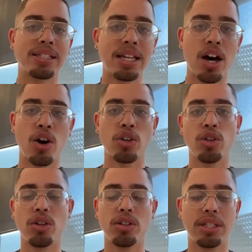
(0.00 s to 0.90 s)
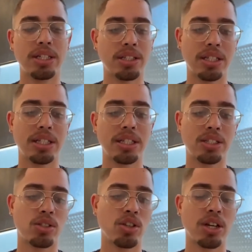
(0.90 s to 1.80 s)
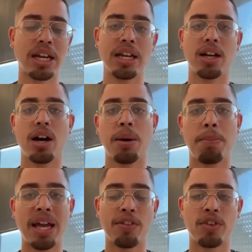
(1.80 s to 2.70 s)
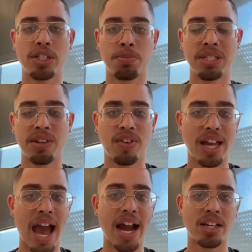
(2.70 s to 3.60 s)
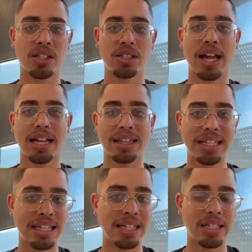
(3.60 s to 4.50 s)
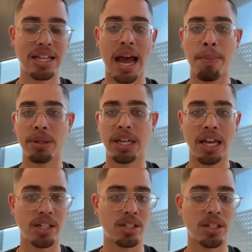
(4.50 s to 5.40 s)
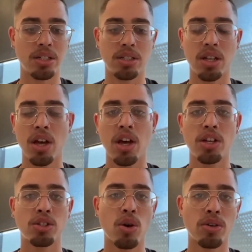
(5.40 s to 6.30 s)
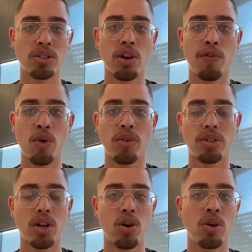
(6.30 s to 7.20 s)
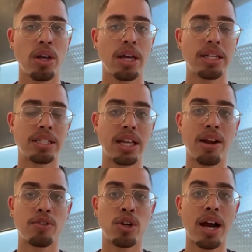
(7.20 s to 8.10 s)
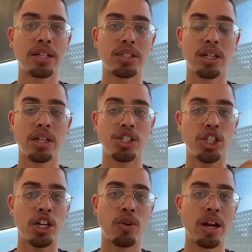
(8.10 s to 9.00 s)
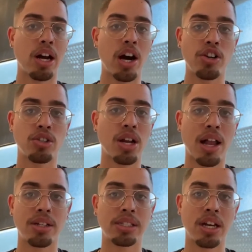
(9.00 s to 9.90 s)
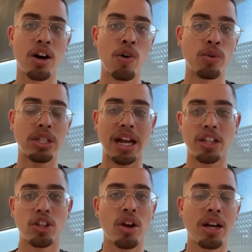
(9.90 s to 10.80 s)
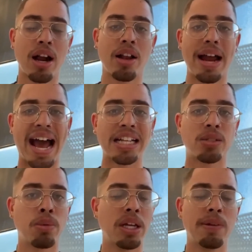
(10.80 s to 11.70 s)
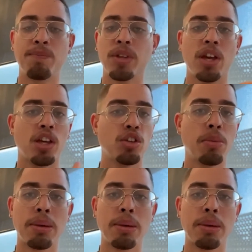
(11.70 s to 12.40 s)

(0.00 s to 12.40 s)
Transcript: a sale, you're getting paid for specific actions like leads, applications, so on and so forth. So instead of trying to generate a $100 sale with like a $30 ad spend, you